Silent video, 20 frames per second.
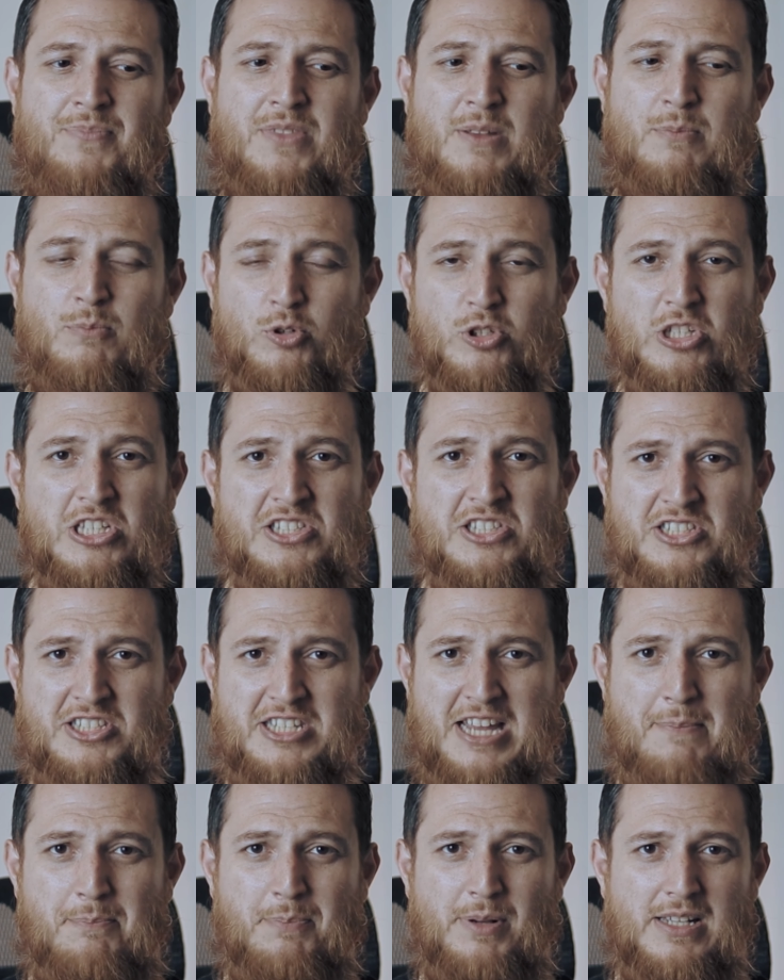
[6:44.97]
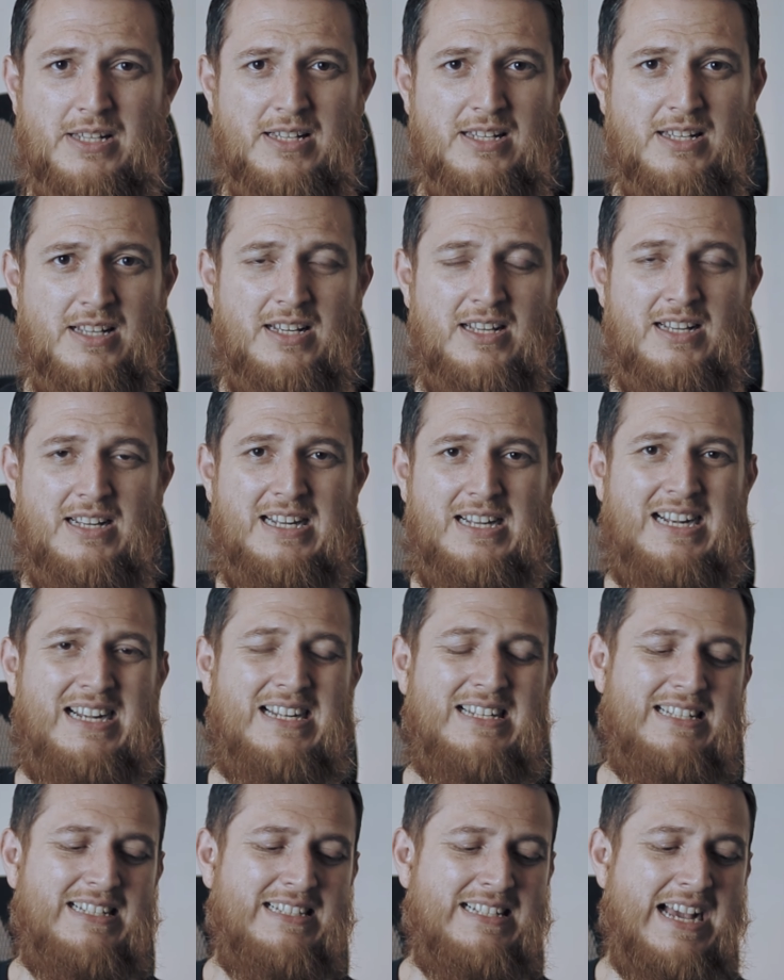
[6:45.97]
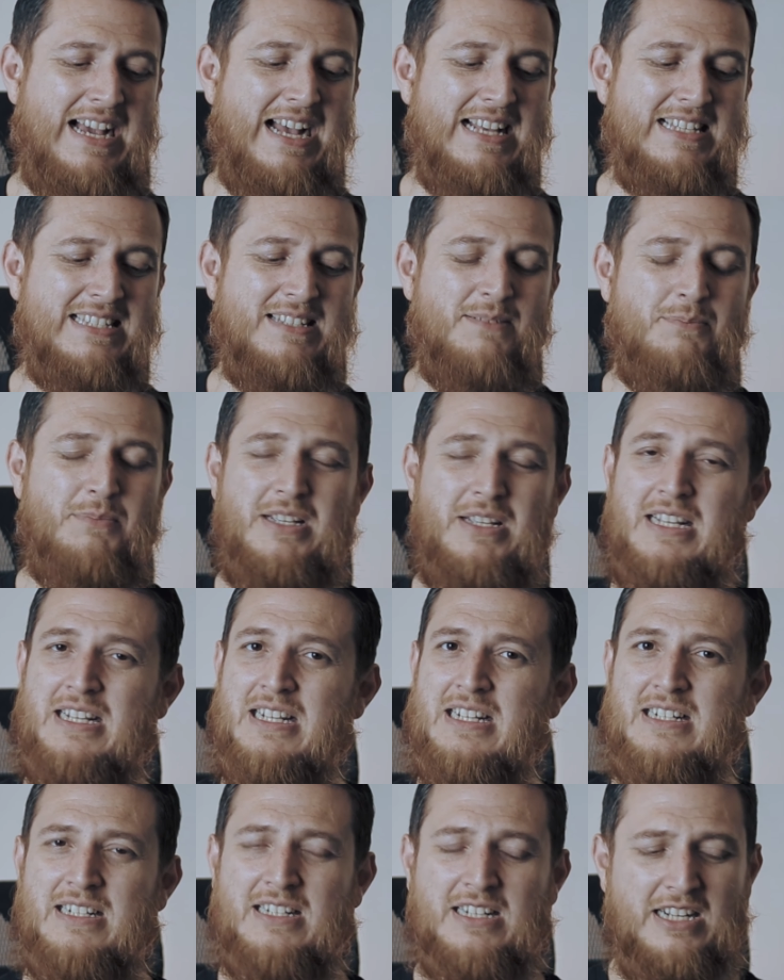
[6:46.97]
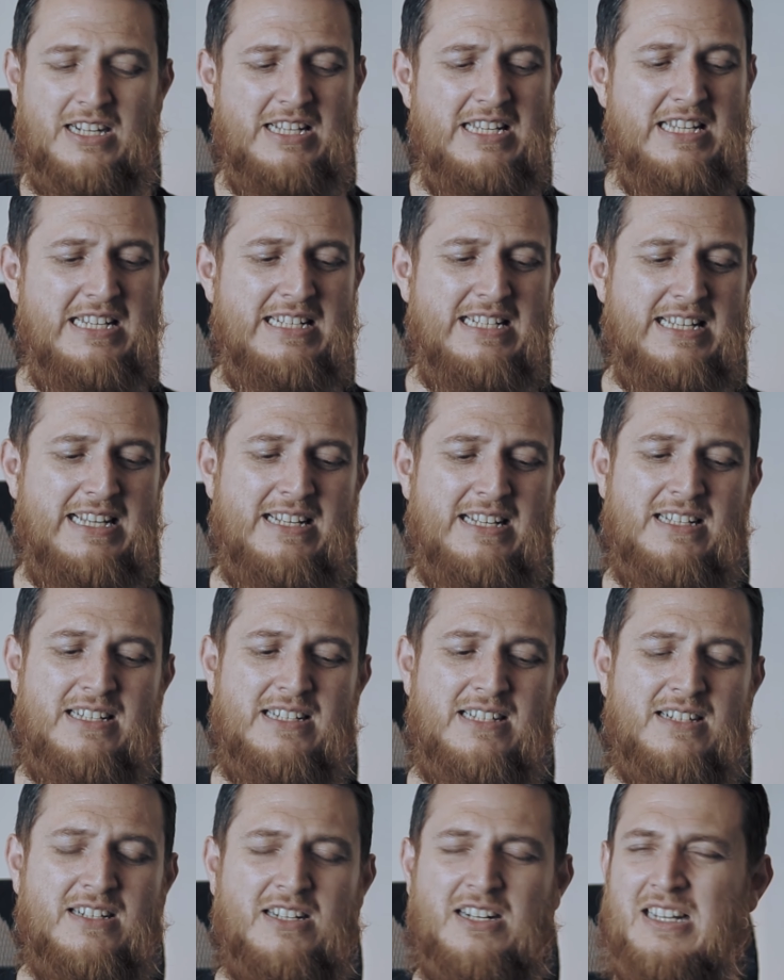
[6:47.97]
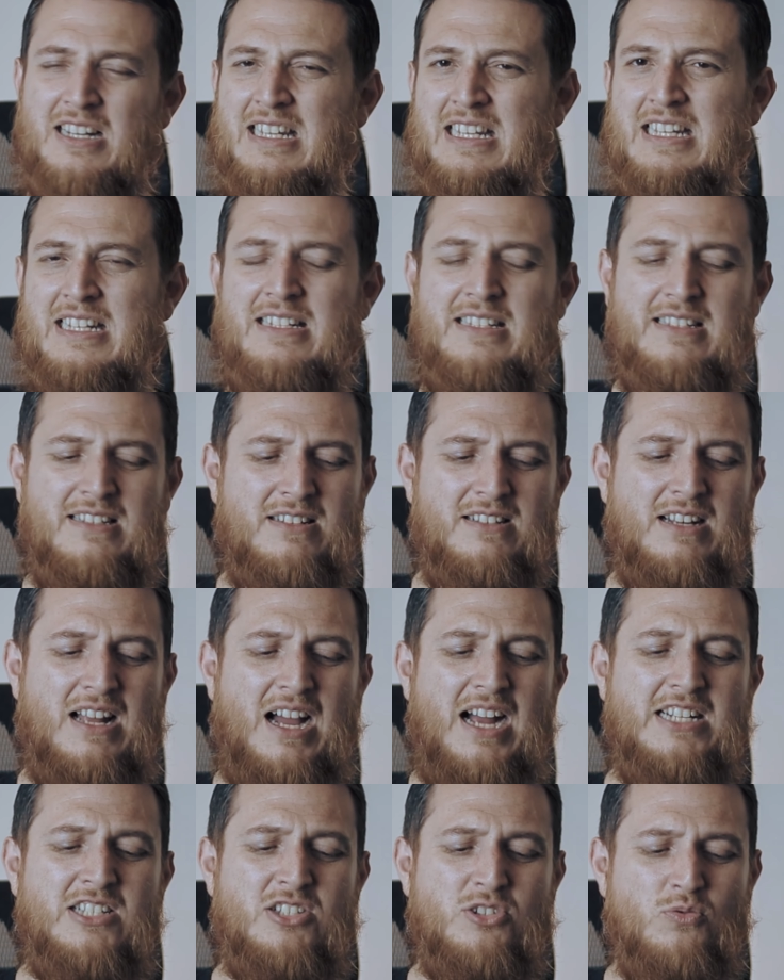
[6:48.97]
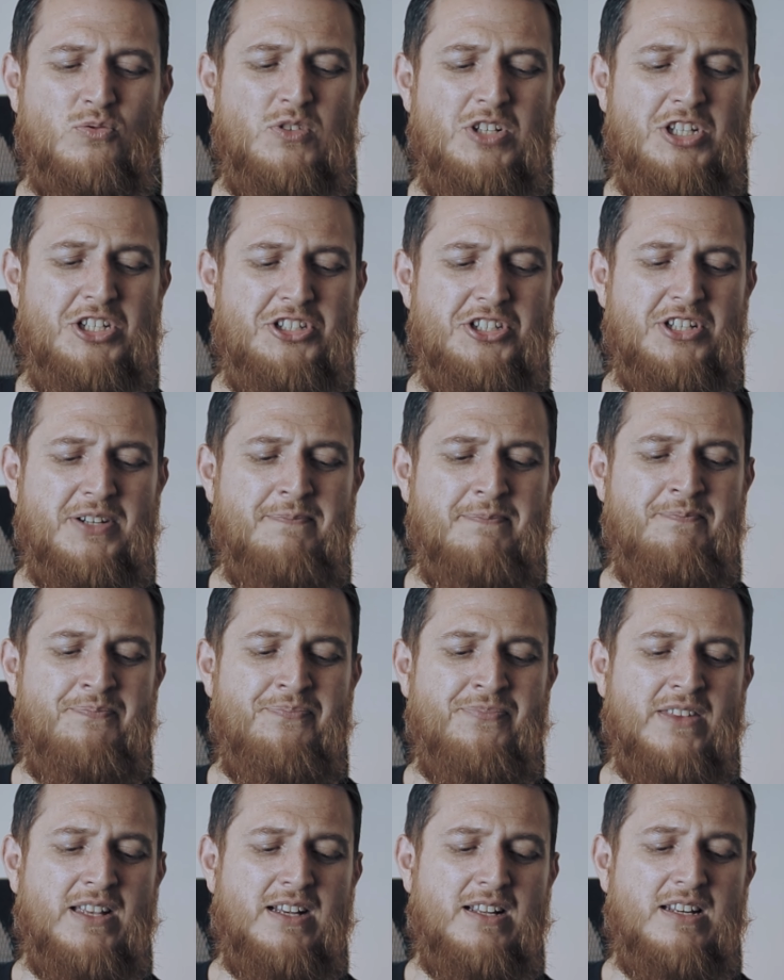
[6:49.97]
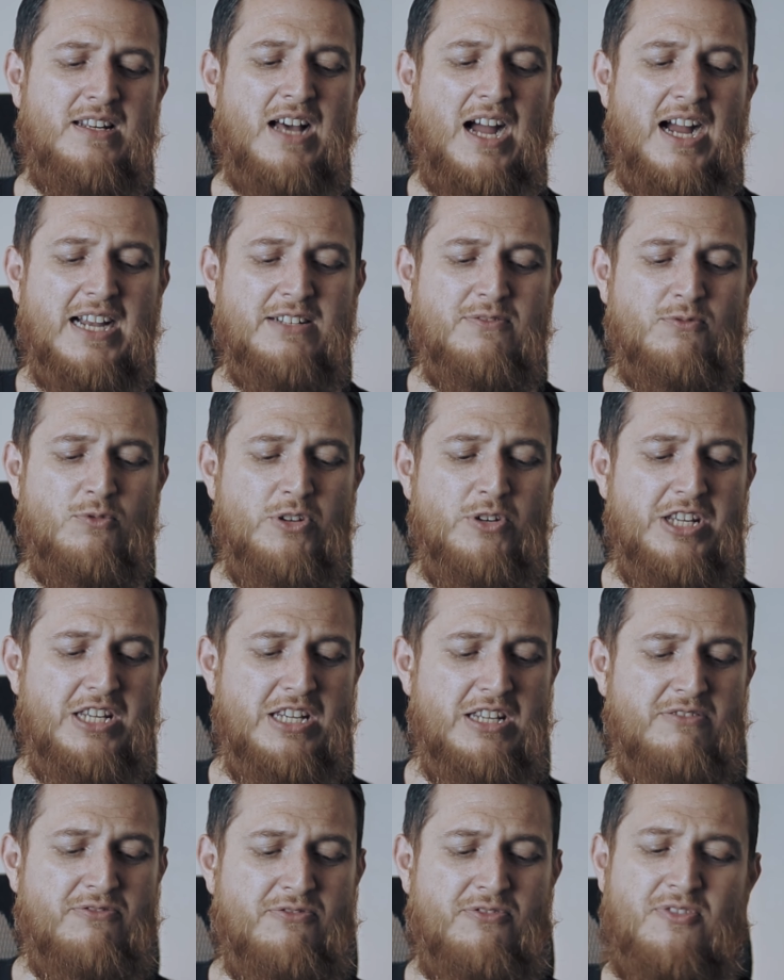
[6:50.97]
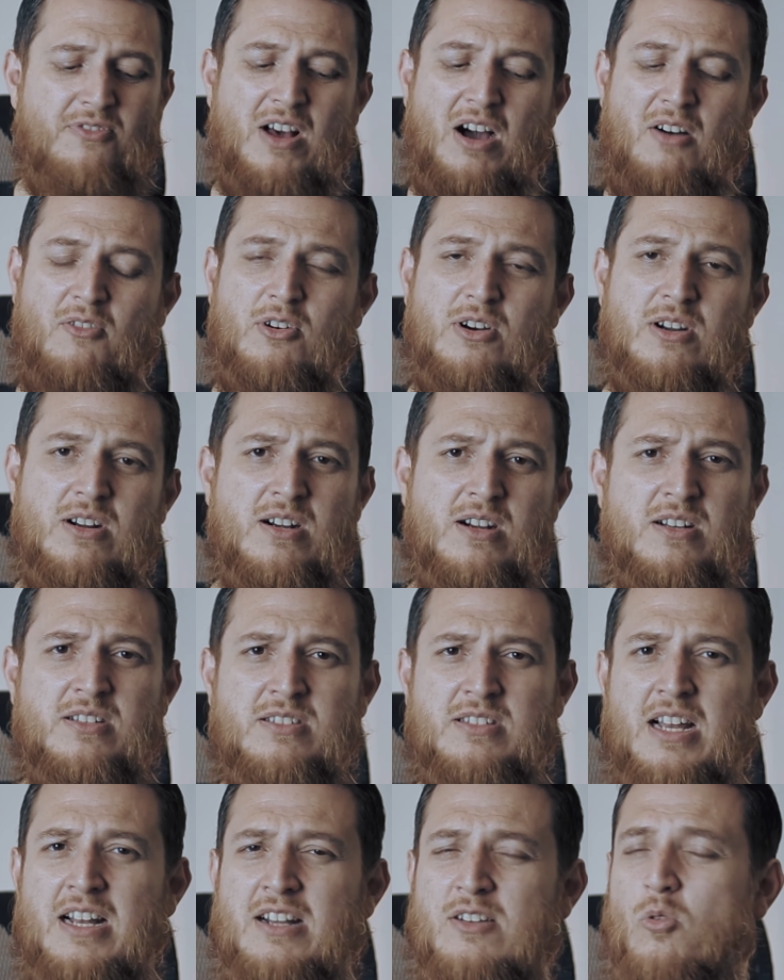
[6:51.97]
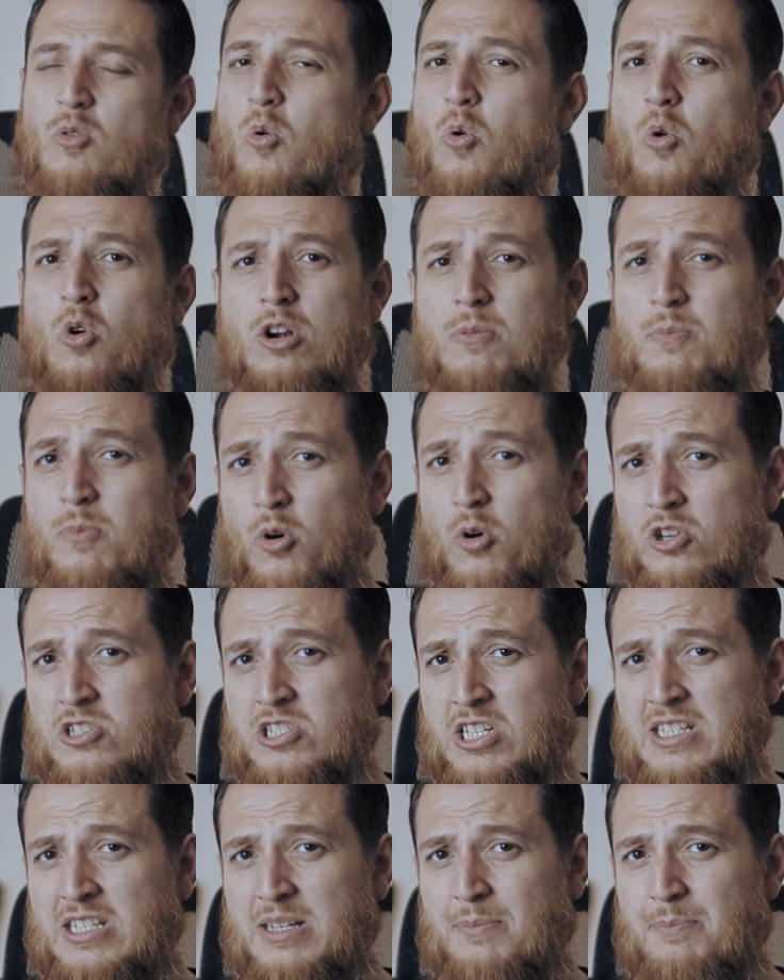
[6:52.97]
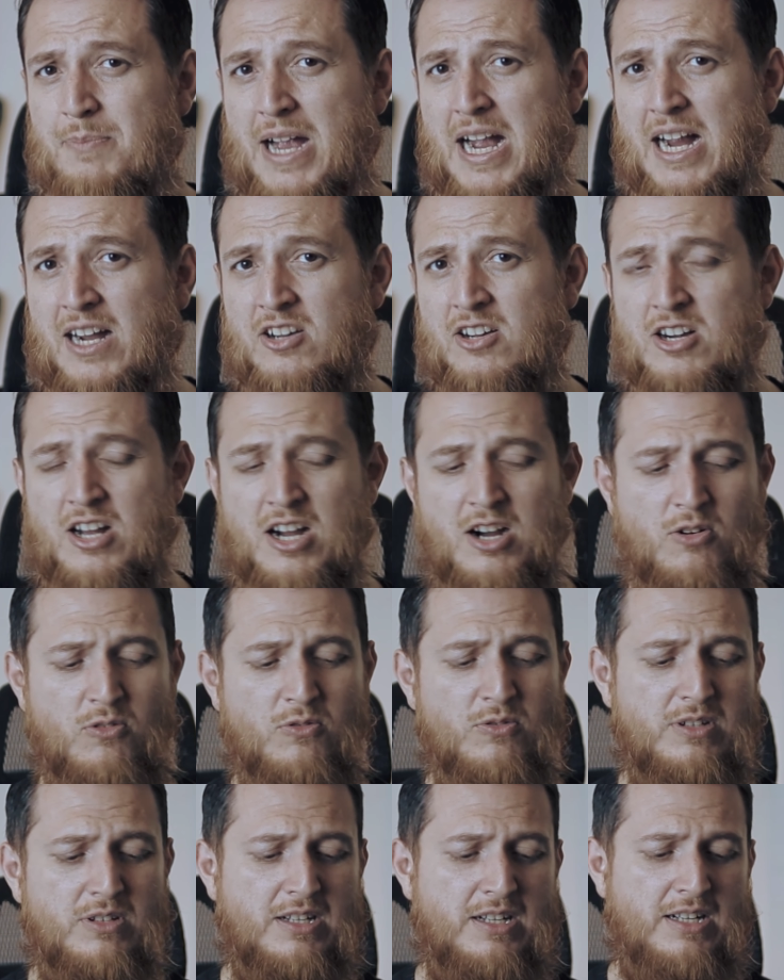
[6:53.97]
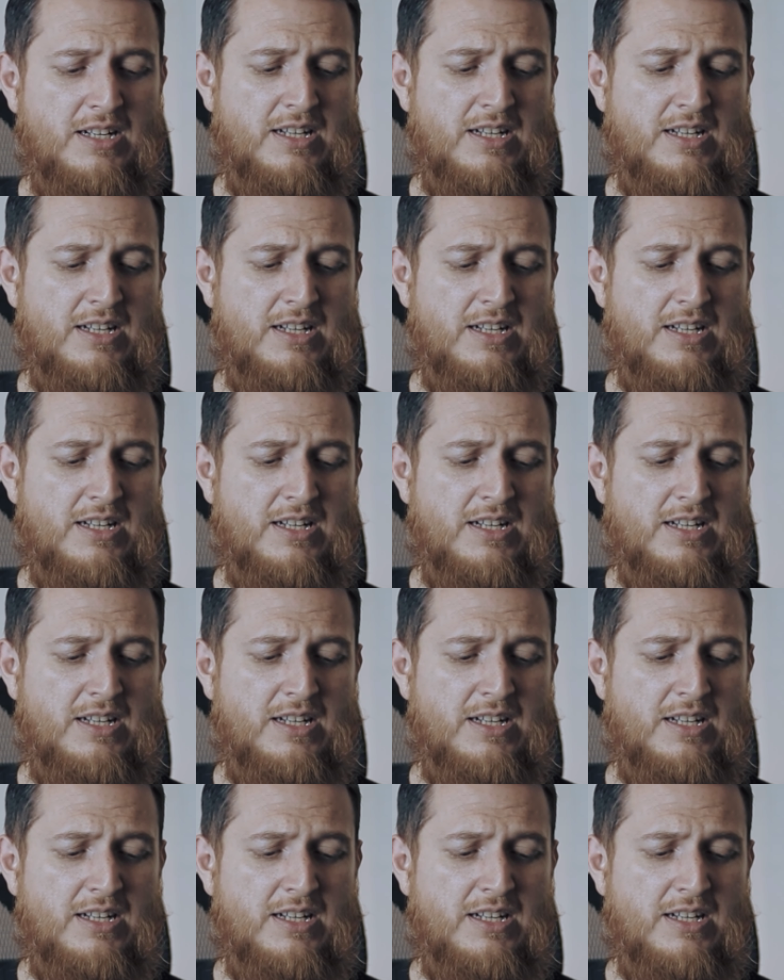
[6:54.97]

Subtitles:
Buddhist temple, and it has some air, clean, light, sweet, light woody flowers and old books in the background,